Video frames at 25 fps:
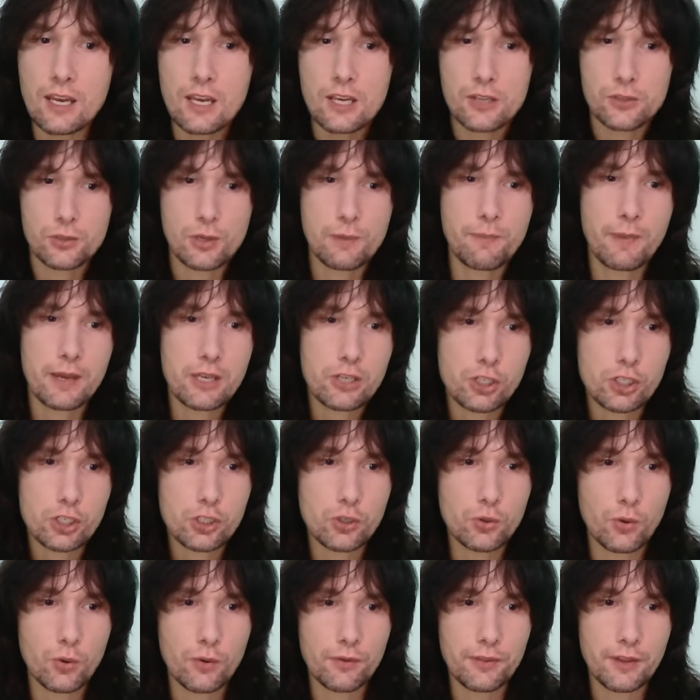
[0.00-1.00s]
So make
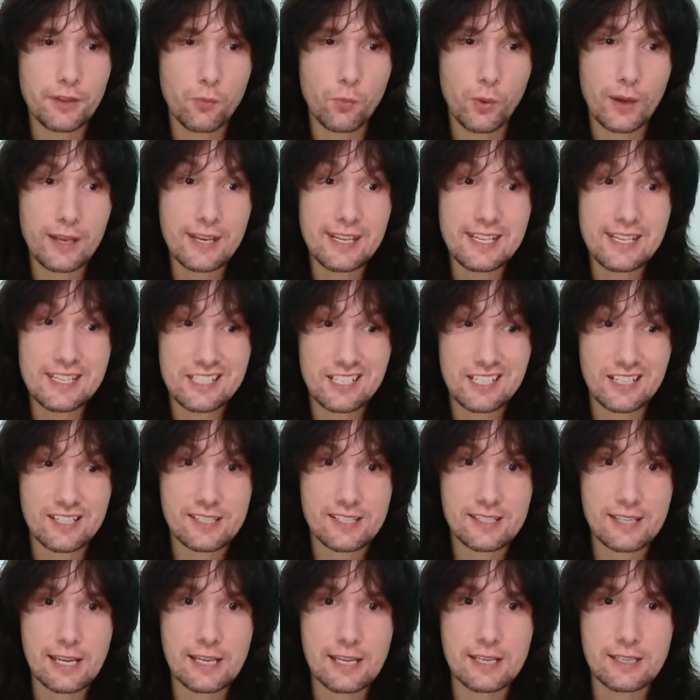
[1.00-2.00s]
sure that when he just
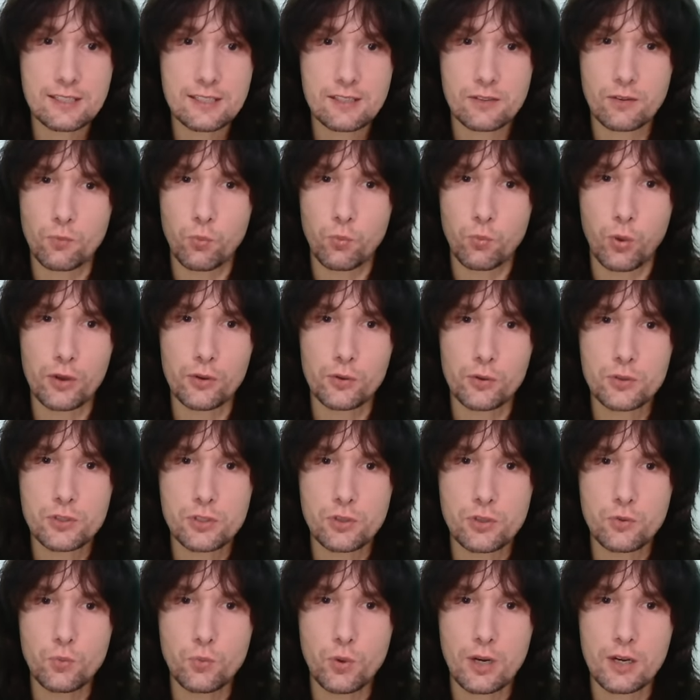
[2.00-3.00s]
says one or
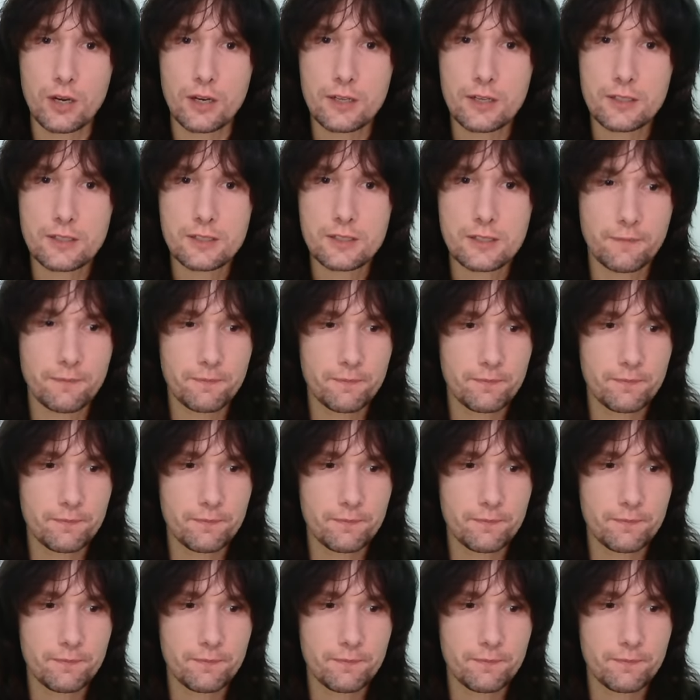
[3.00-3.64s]
two words,